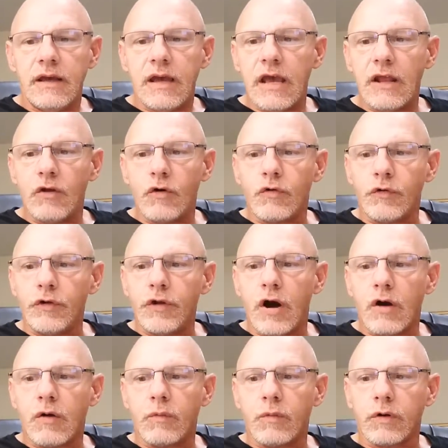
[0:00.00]
a local
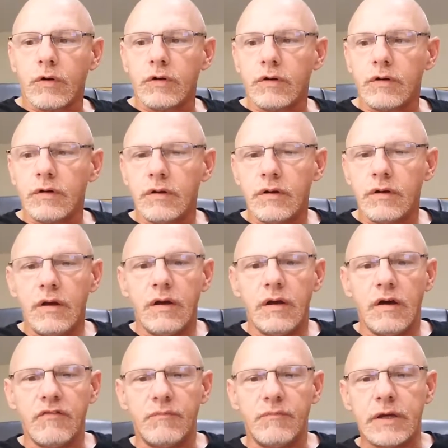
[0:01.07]
dock worker
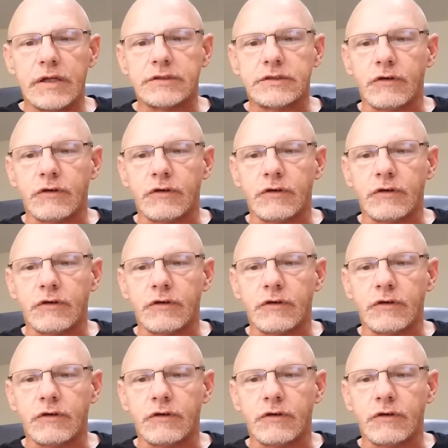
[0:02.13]
of mixed